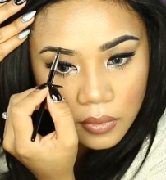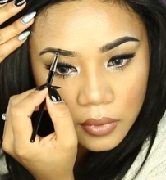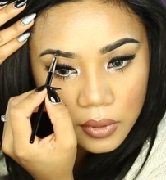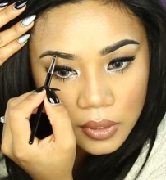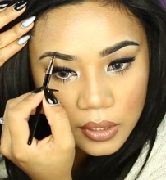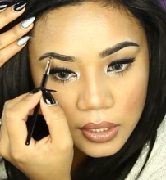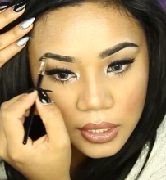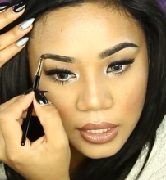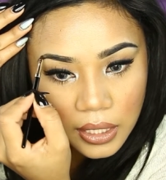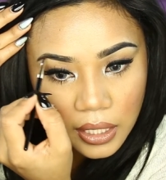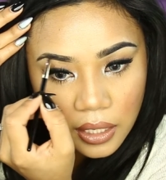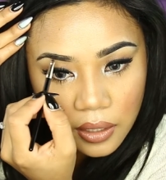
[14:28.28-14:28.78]

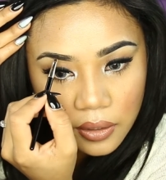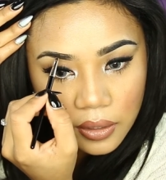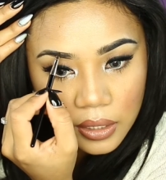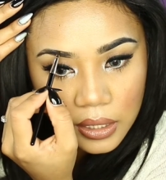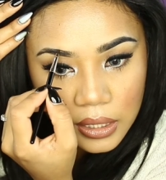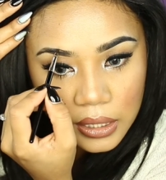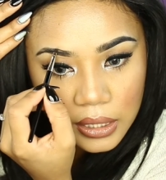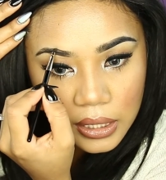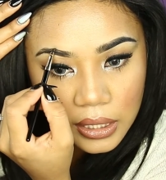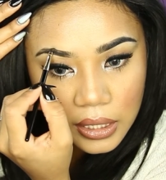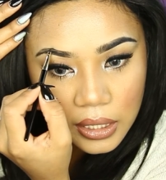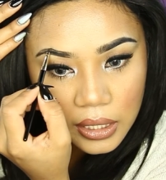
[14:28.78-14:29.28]
You see how
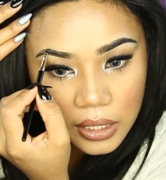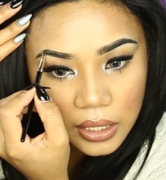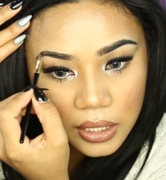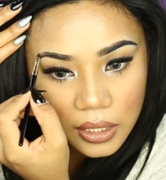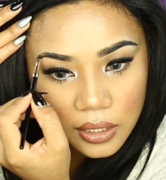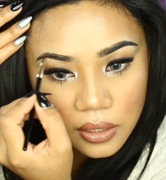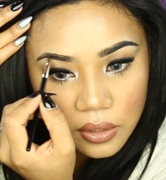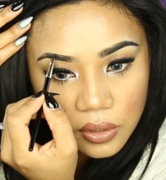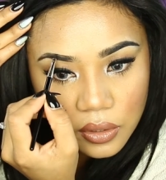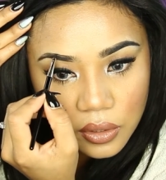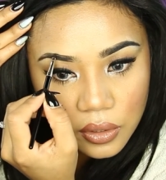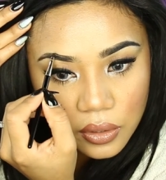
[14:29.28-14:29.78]
clean it
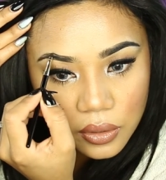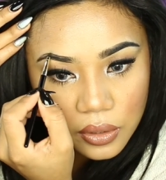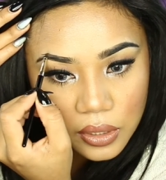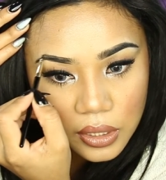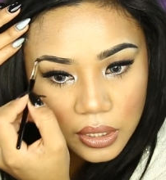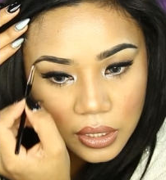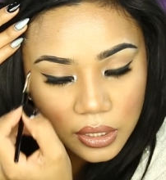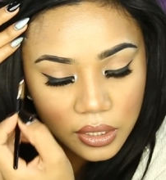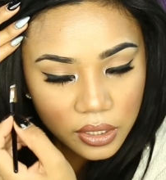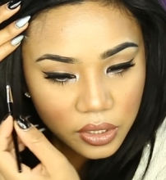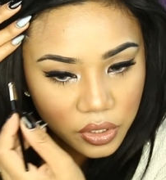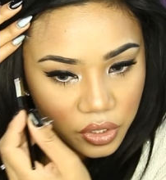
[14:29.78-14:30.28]
is
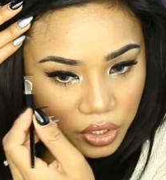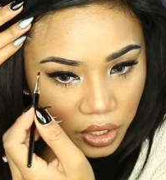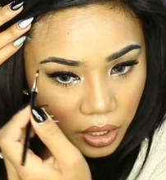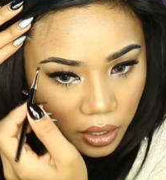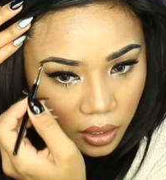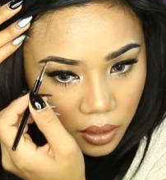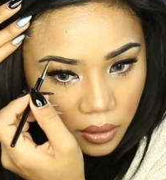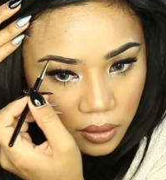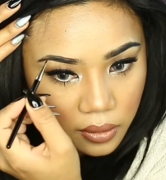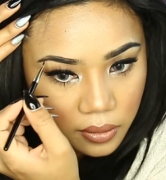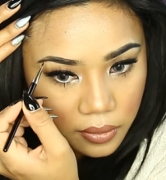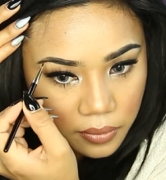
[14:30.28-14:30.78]
using the
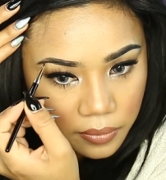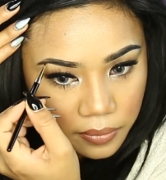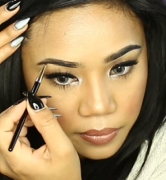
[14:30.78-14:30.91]
gel?